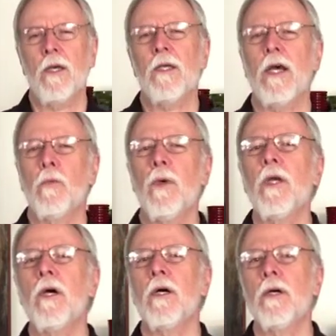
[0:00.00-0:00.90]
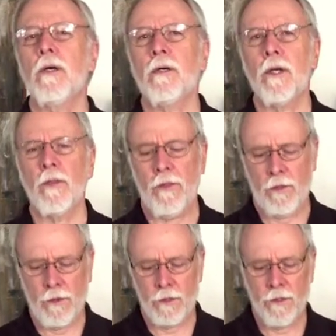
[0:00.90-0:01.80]
Yet we hunger and
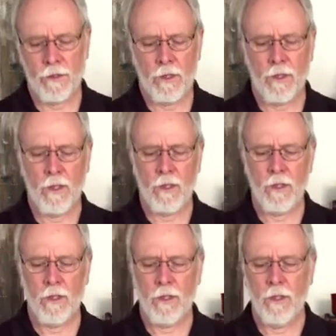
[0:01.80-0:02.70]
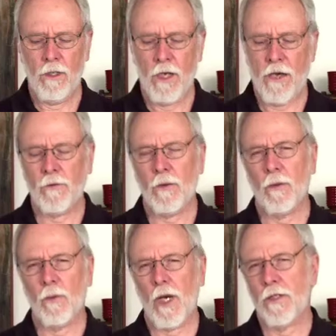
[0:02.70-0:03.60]
thirst after a
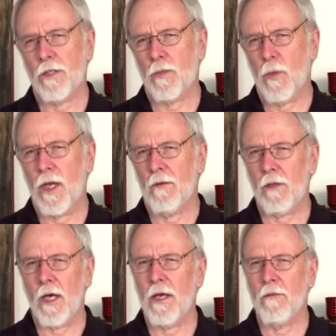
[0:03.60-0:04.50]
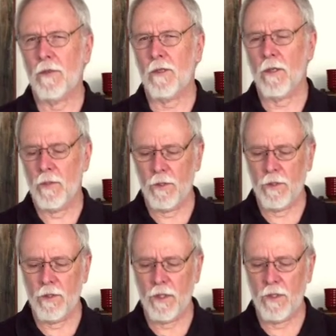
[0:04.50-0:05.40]
righteous way of life and
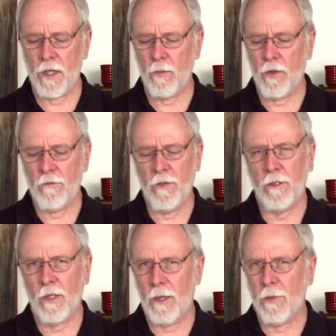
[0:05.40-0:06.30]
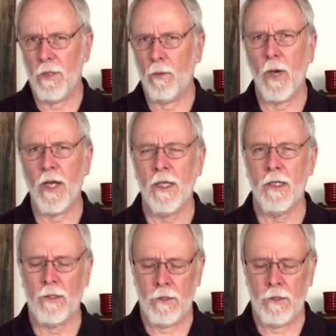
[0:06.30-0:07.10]
community that we feel ebbing away.